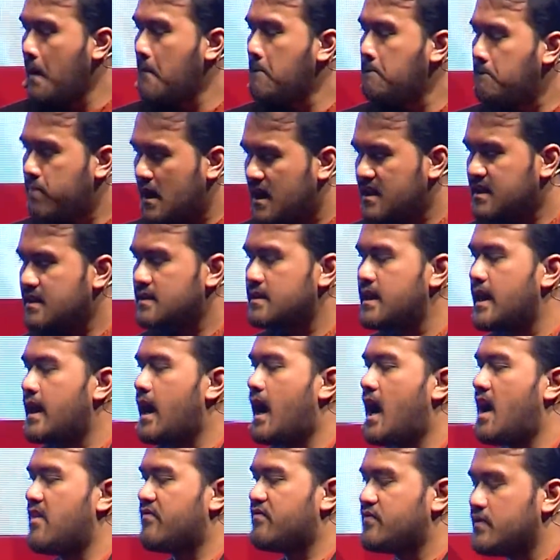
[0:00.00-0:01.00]
but they
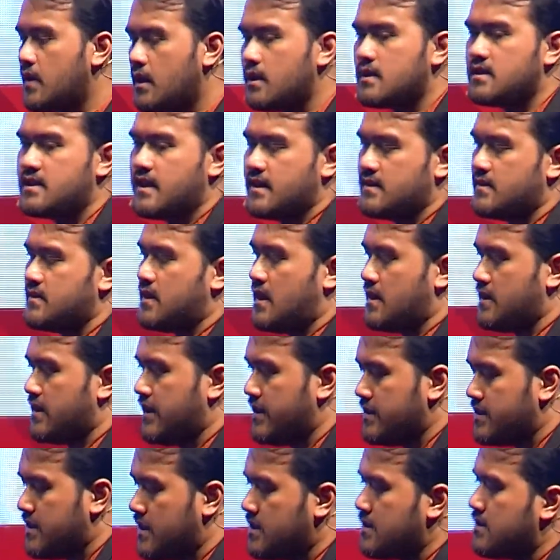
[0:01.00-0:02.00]
have not yet
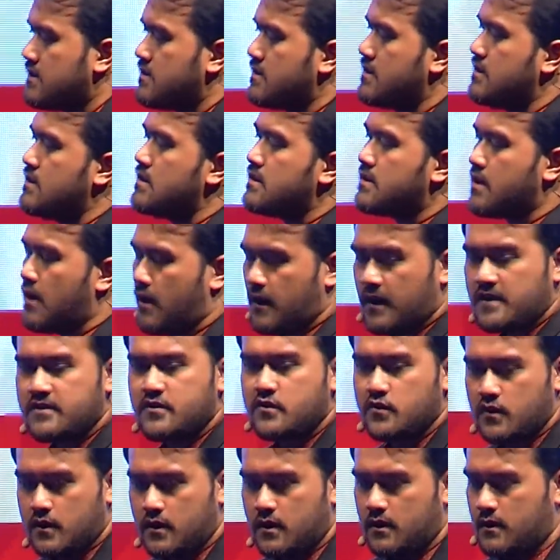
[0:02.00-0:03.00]
targeted the college
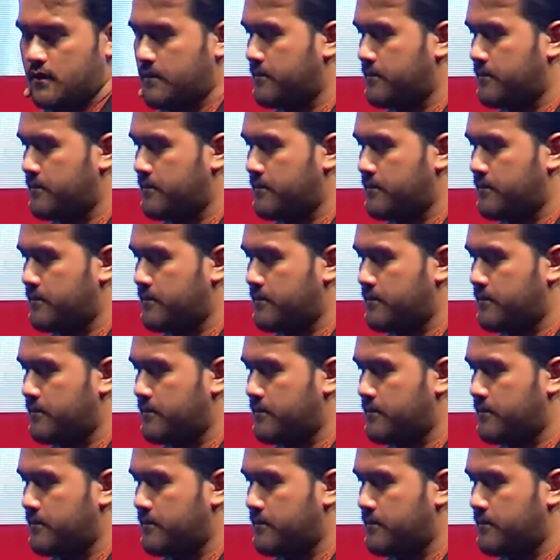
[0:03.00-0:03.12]
student.